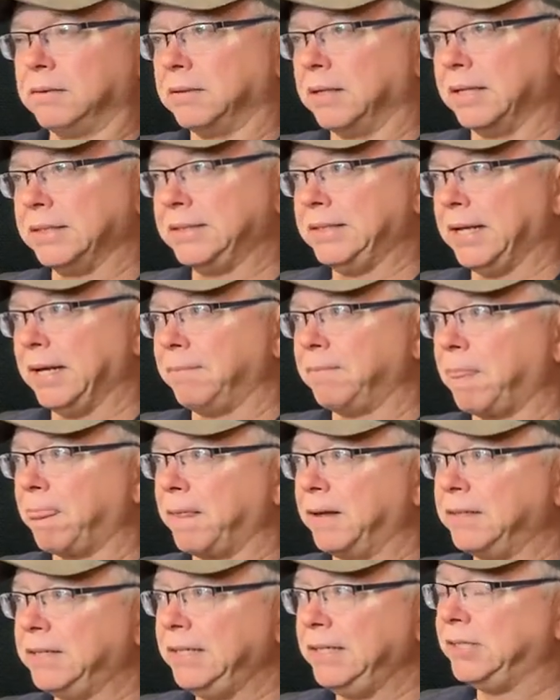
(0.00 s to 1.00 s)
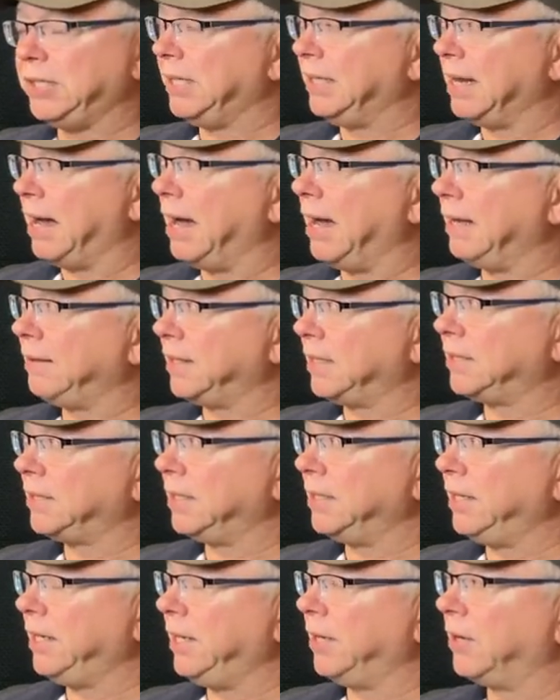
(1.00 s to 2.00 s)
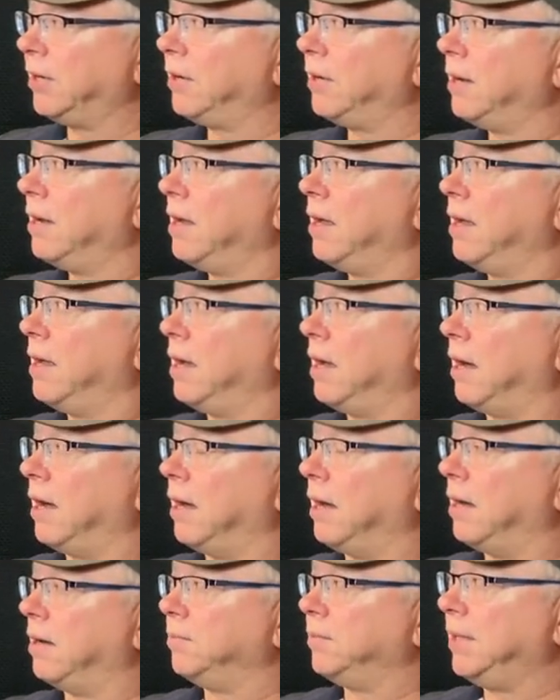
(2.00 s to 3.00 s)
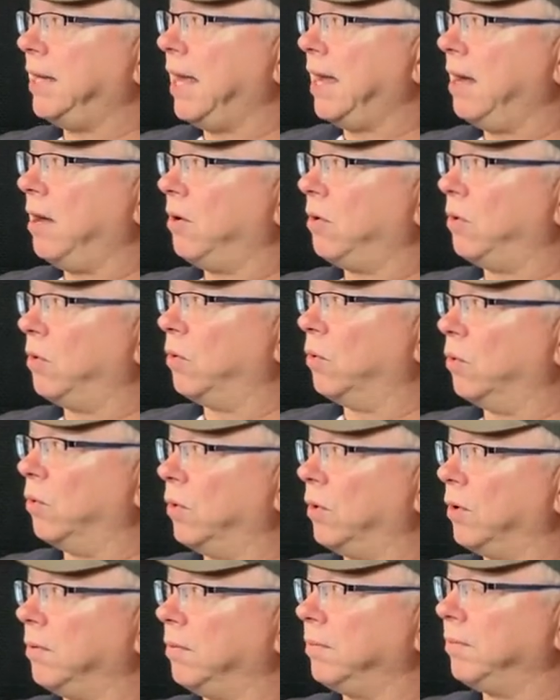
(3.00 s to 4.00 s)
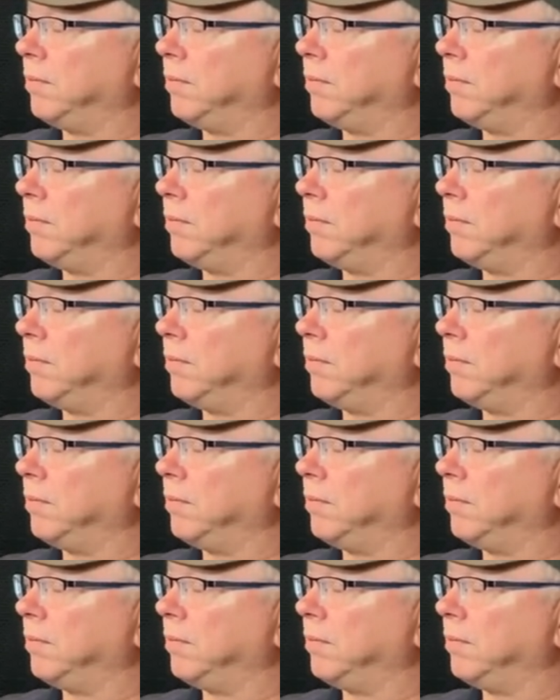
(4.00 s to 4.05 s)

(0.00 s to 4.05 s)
SDA, TZ9 that's in here um, now, or